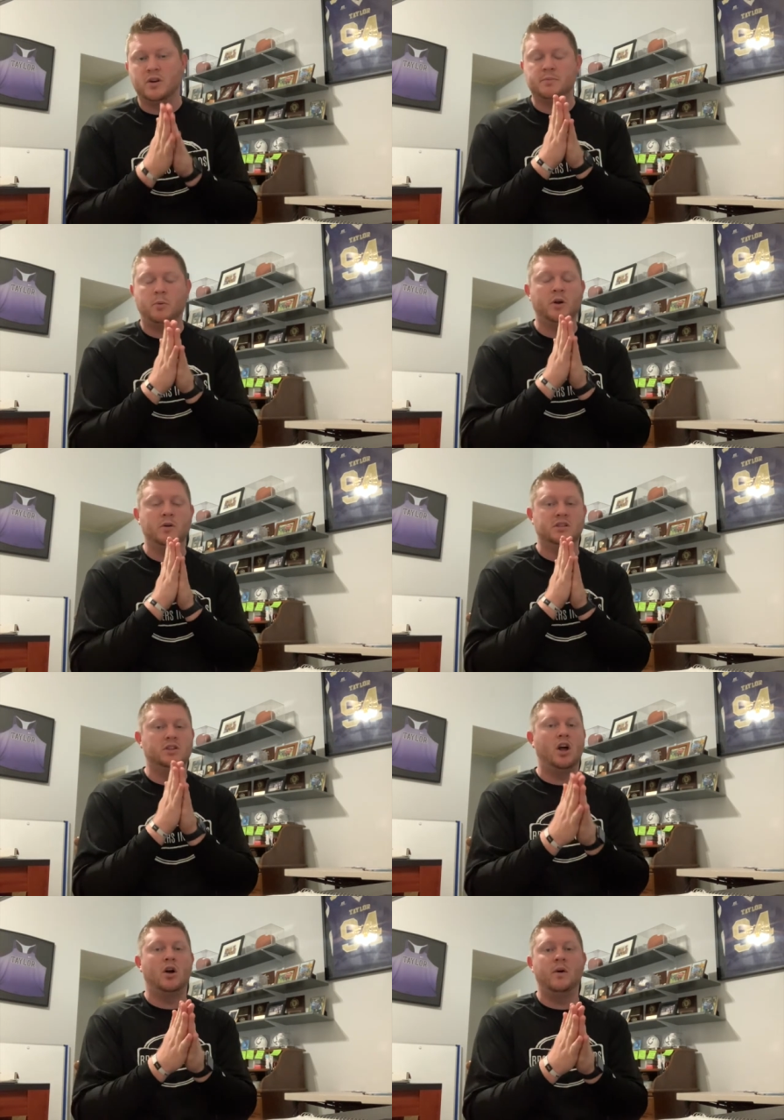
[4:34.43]
Your support goes a
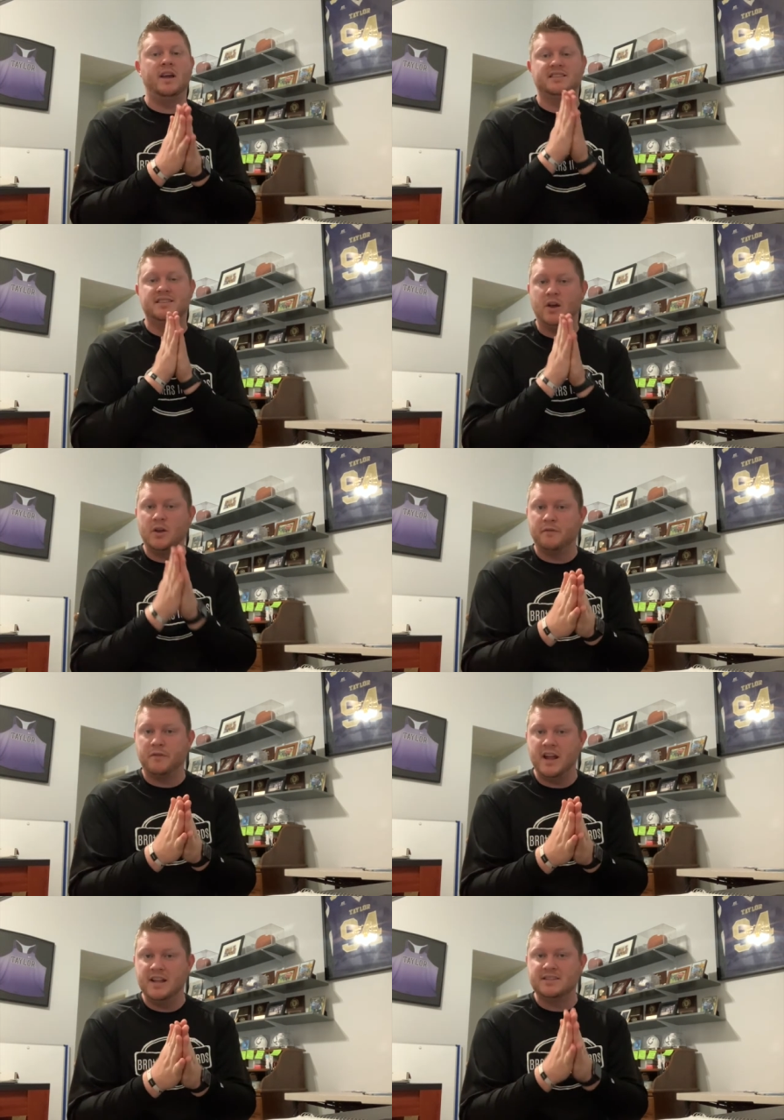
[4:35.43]
long ways. Tell your
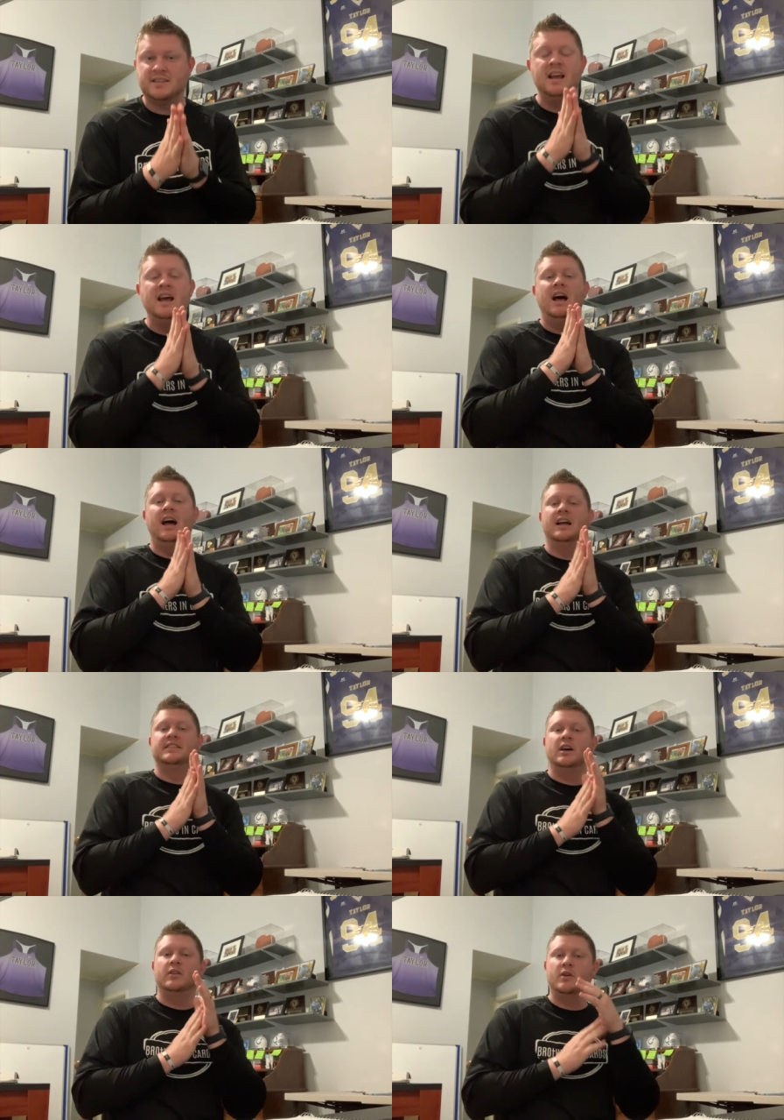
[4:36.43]
friends, uh,
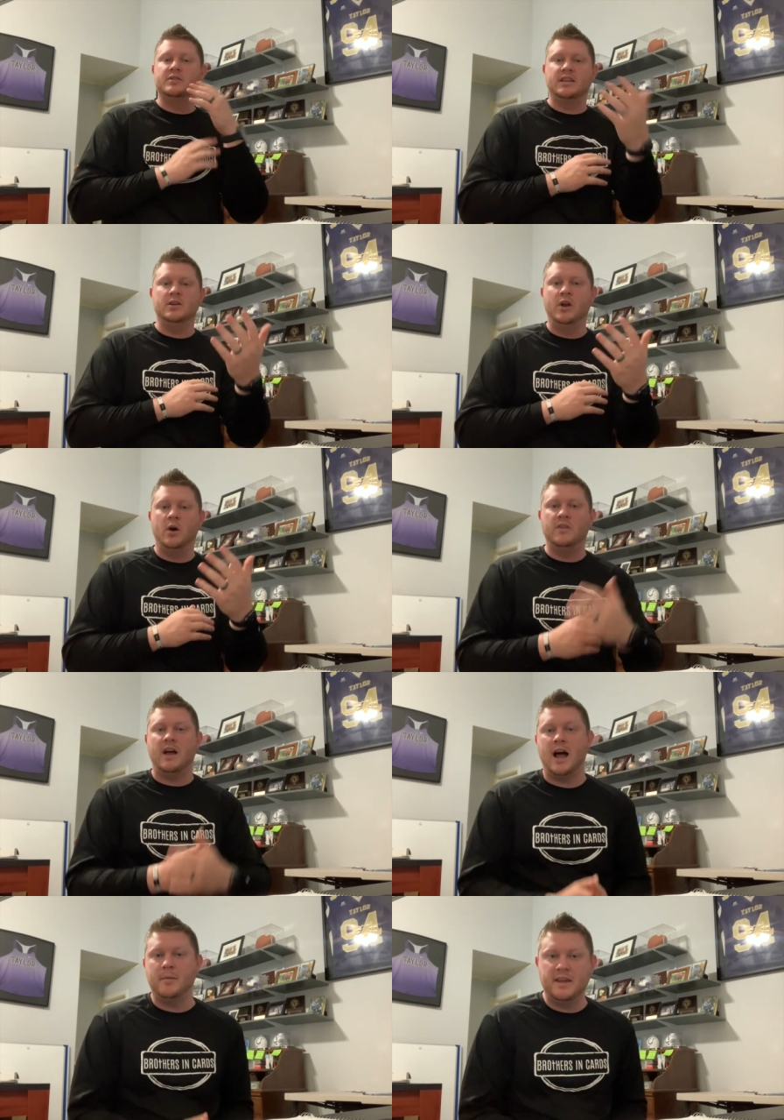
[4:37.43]
tell those that you know in the
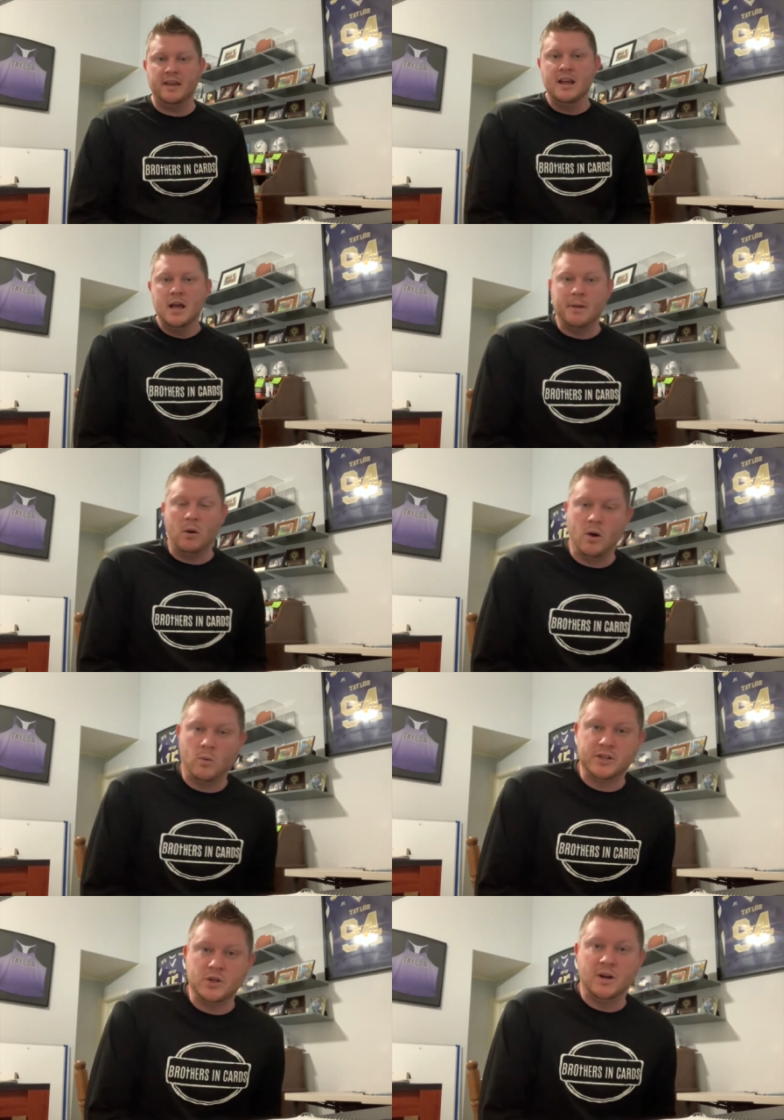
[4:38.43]
hobby about what
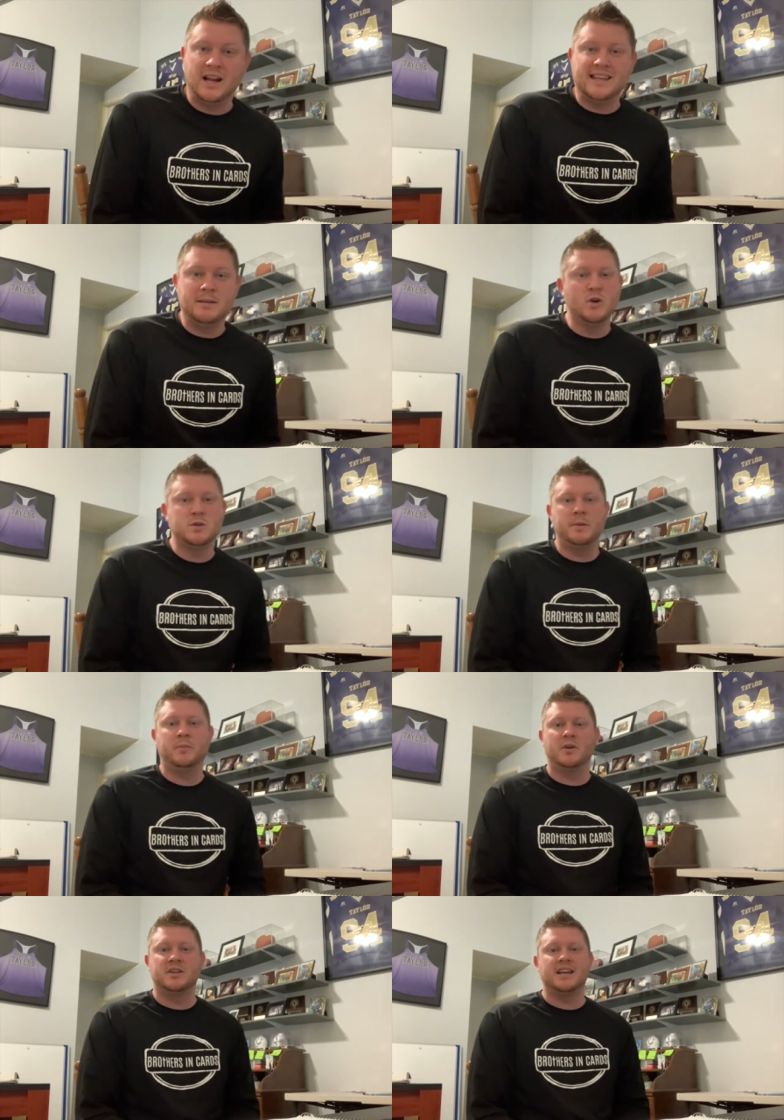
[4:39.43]
we're doing. I think most
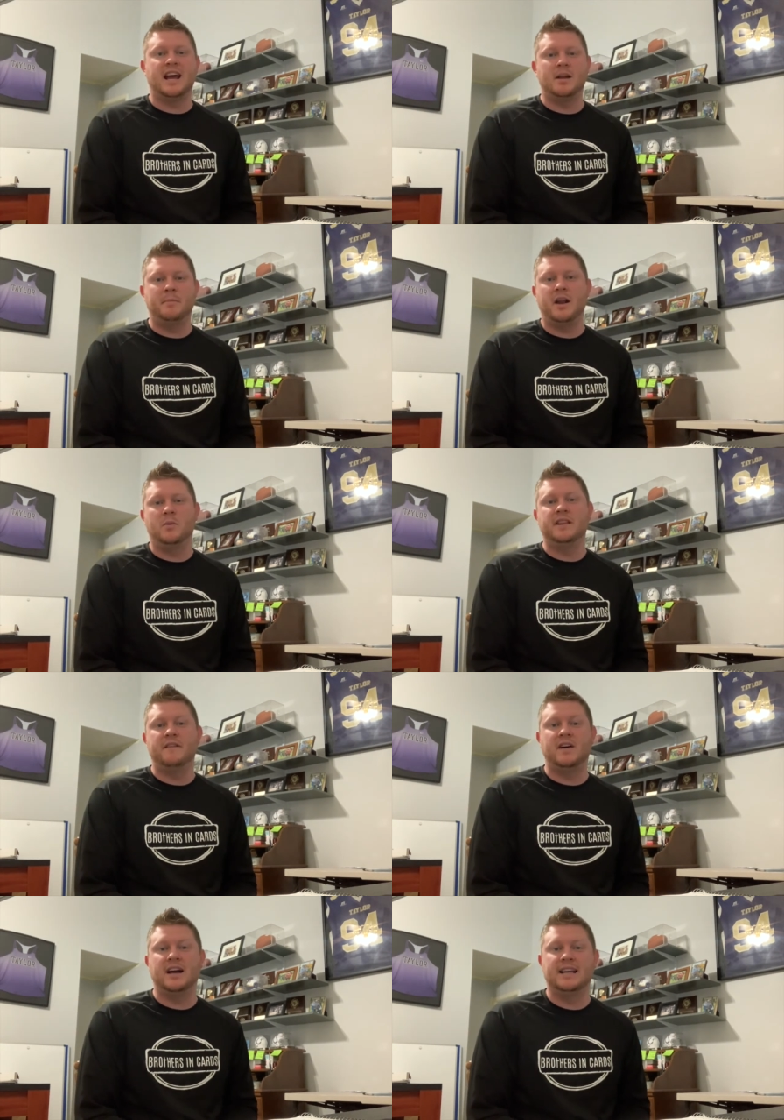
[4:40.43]
people are excited about it when
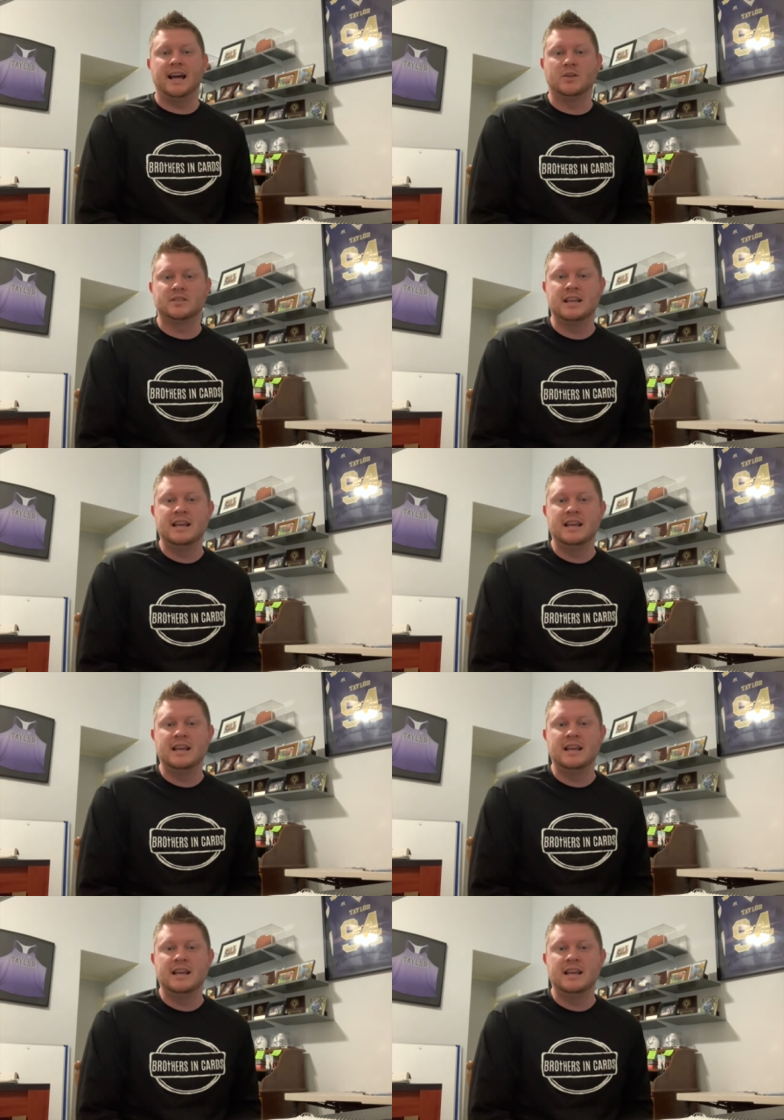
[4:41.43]
they find out.